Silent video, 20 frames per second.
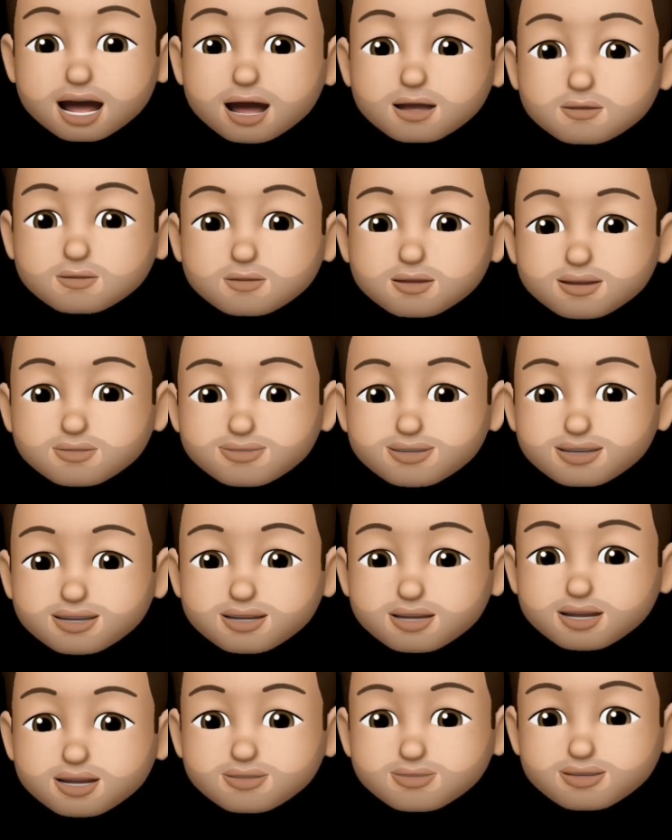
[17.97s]
professional
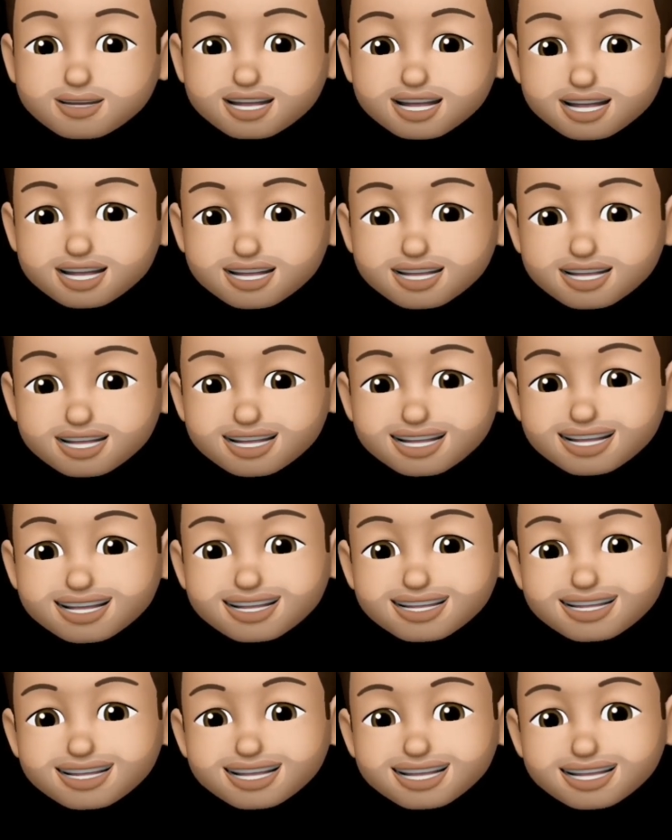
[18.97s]
qualification like
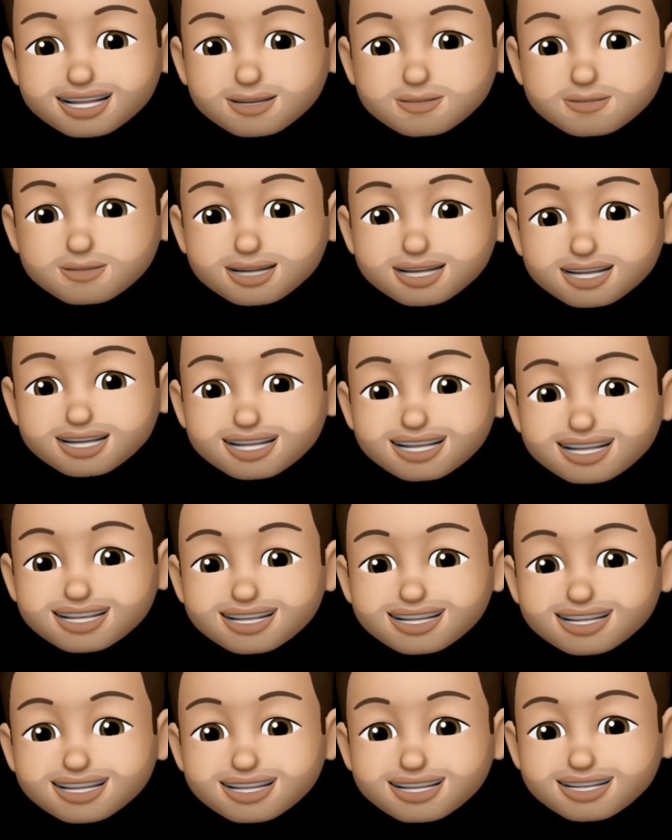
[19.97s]
CIMA,
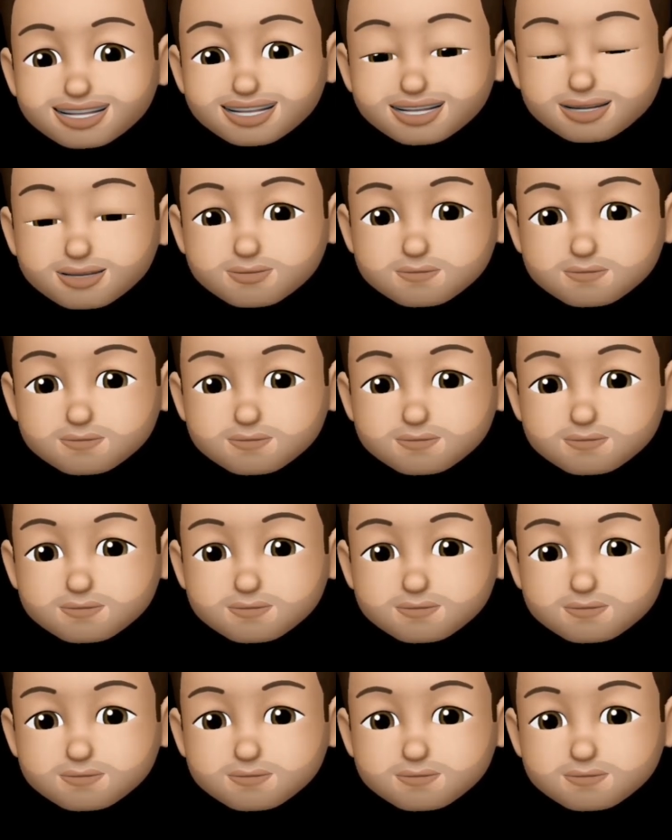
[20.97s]
ACCA.